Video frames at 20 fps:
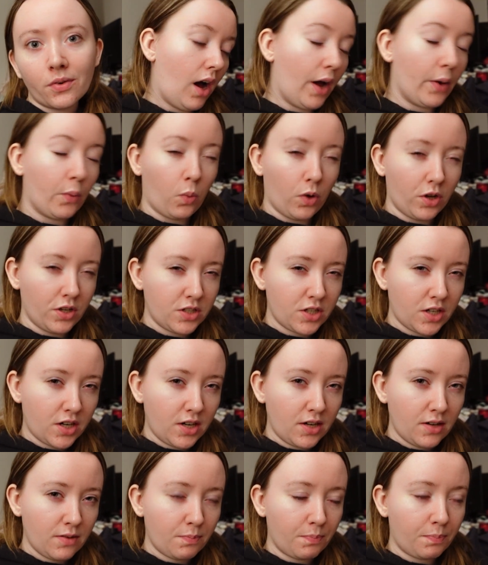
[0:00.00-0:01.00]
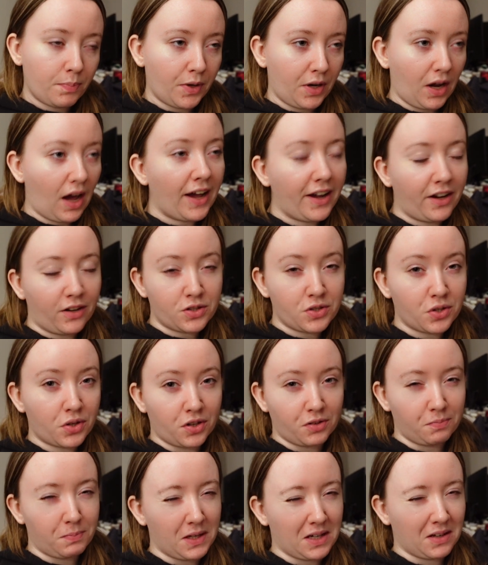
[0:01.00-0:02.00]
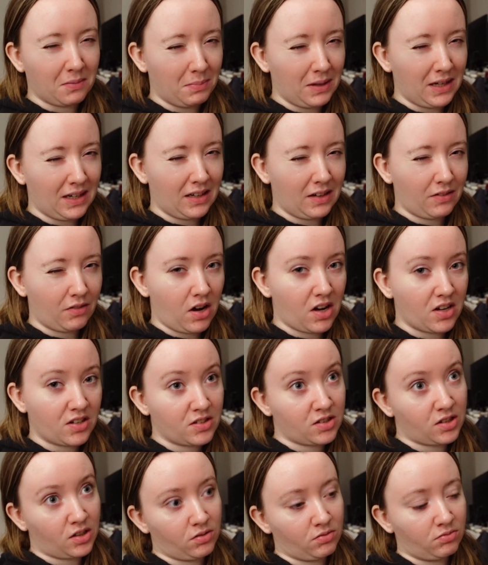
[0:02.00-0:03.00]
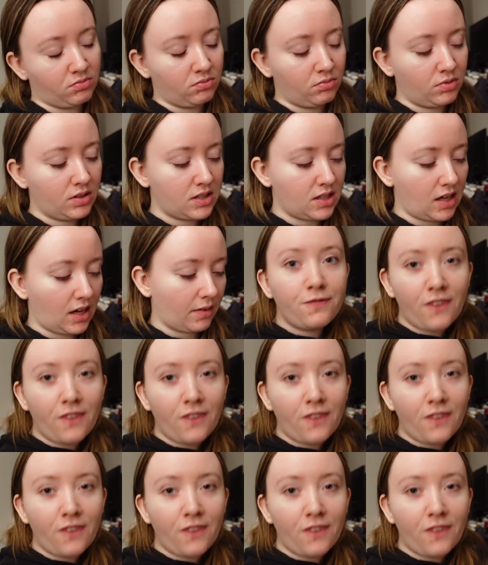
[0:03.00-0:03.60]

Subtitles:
I wonder, but I also could be completely wrong. So we'll see.